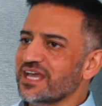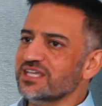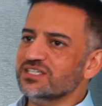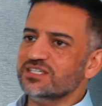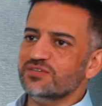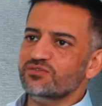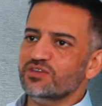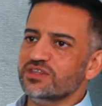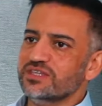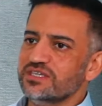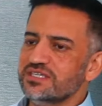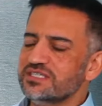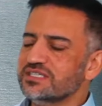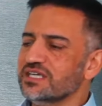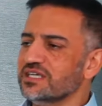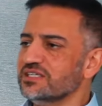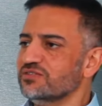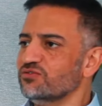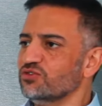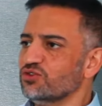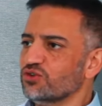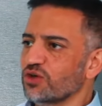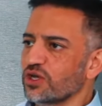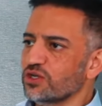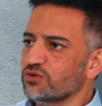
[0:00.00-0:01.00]
Even these days, if you
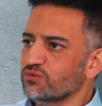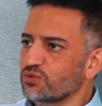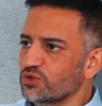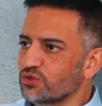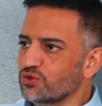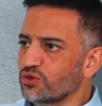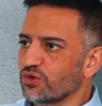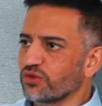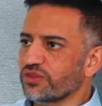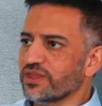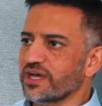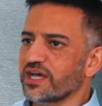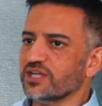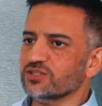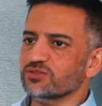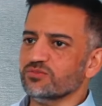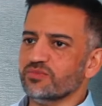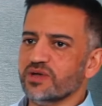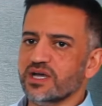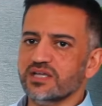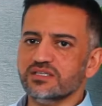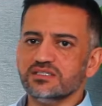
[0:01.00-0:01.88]
try to withdraw a thousand pounds,